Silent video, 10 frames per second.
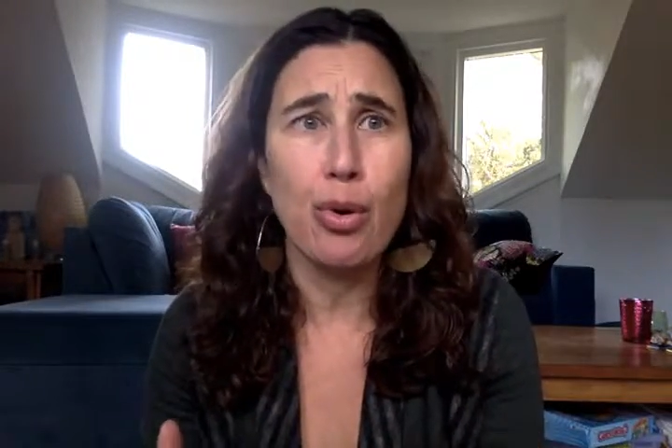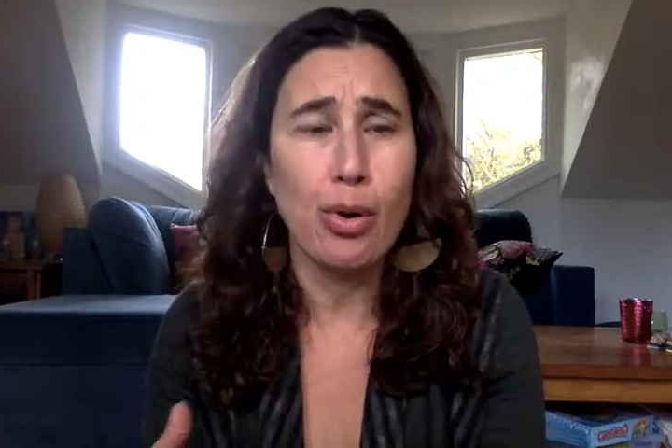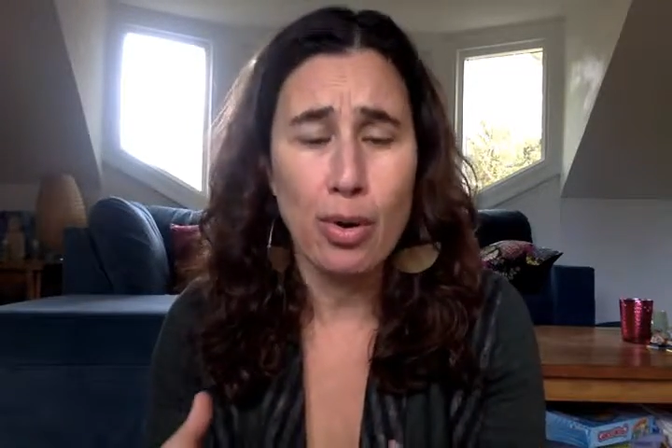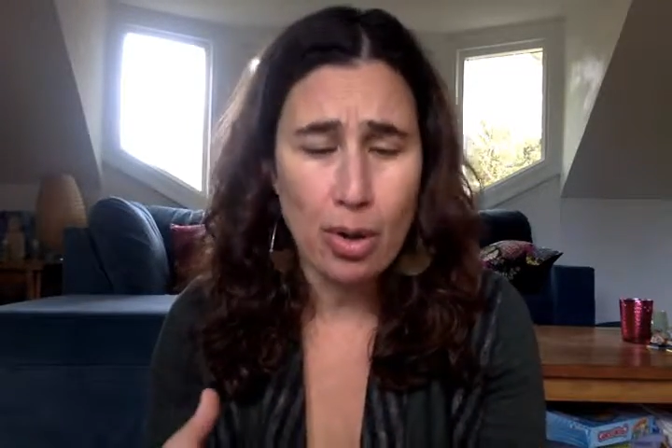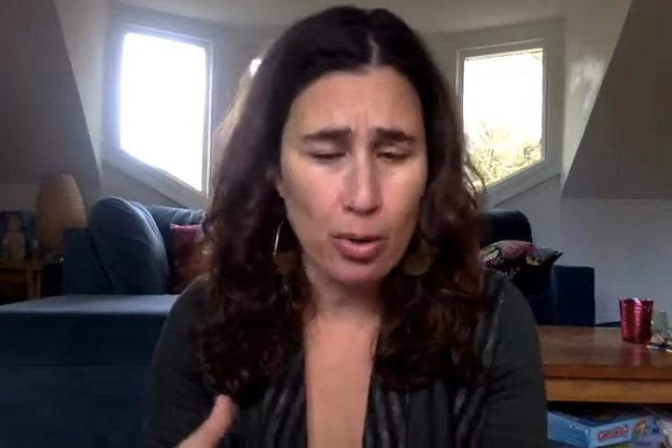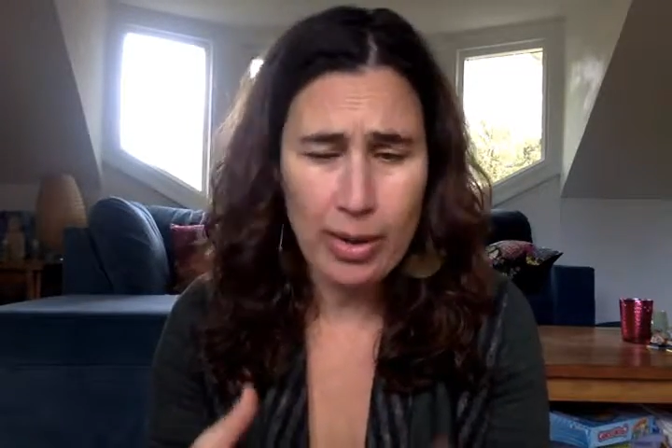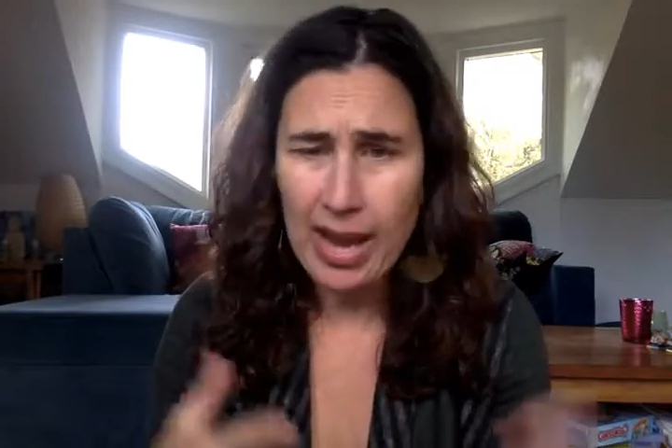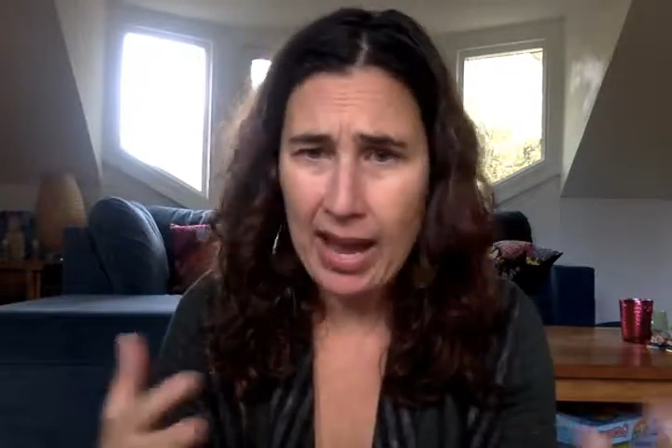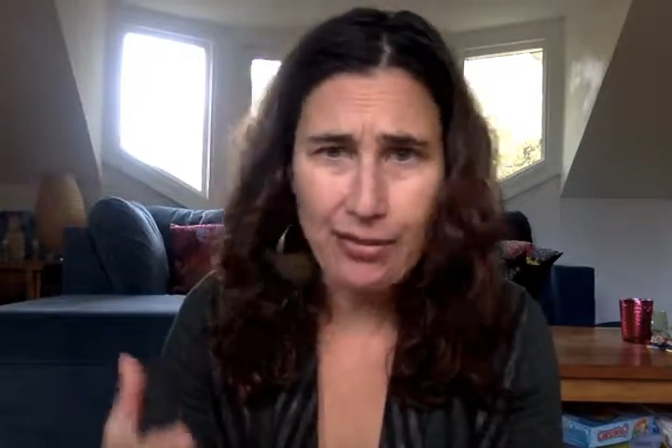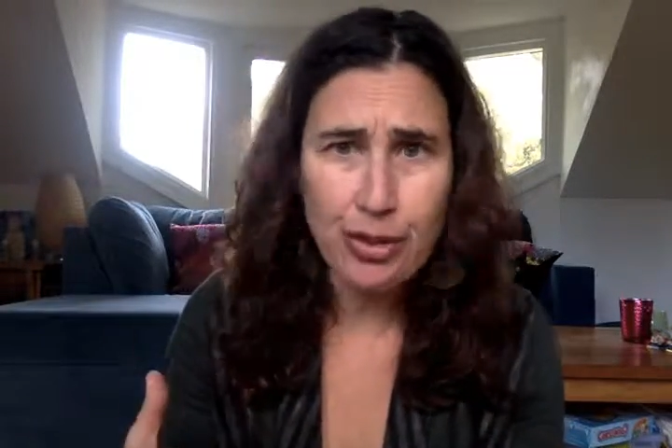or
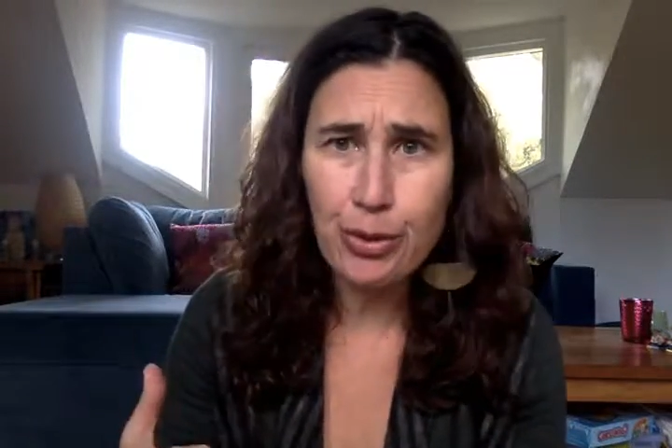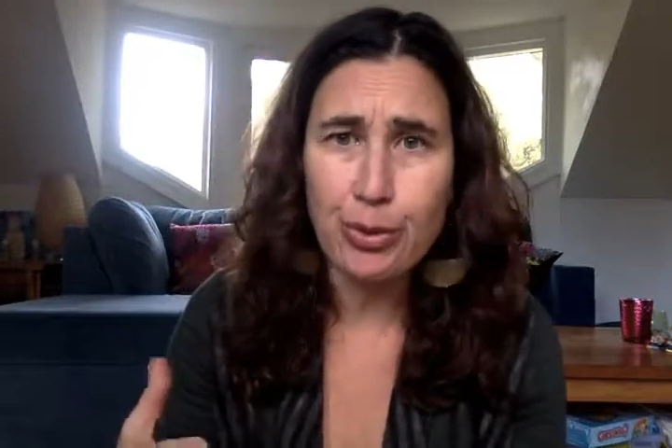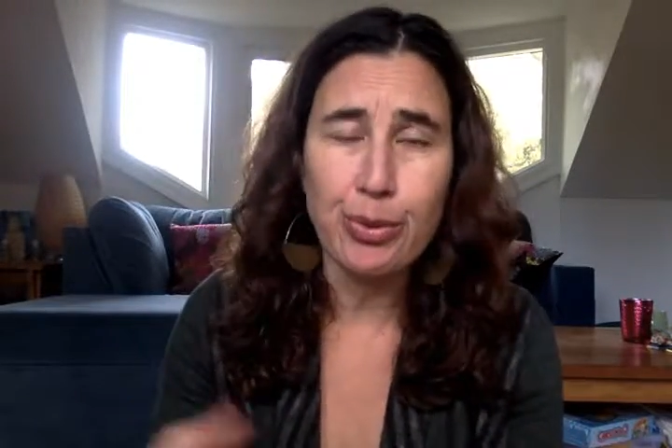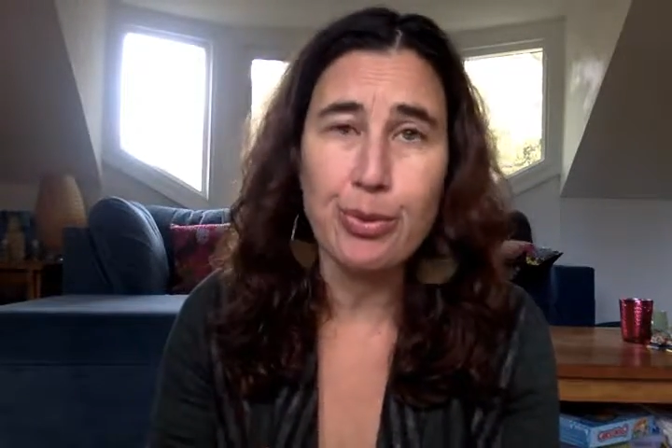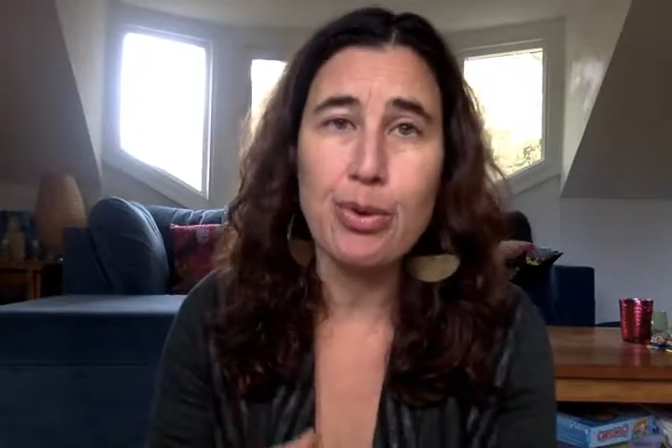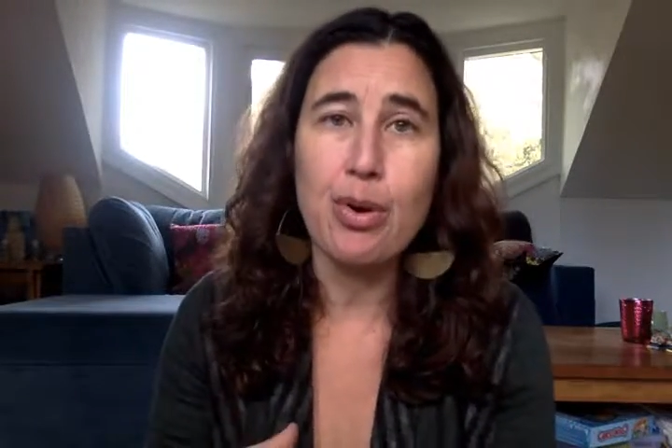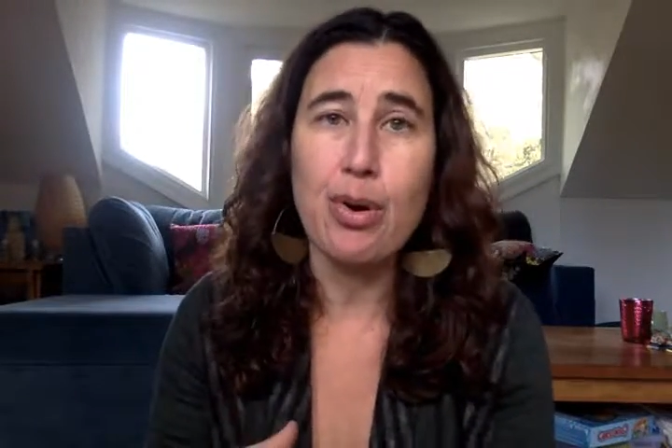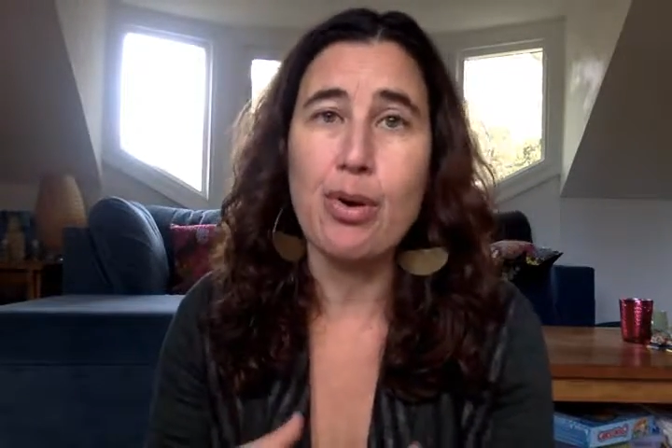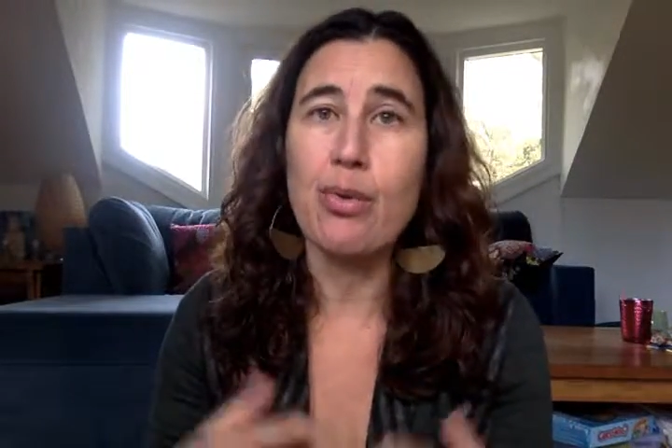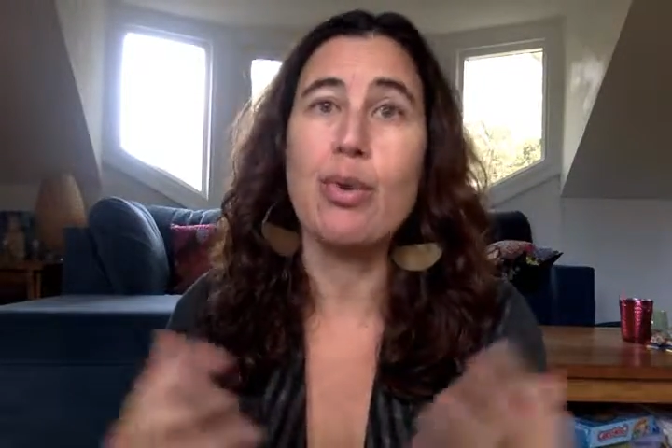we have to do or,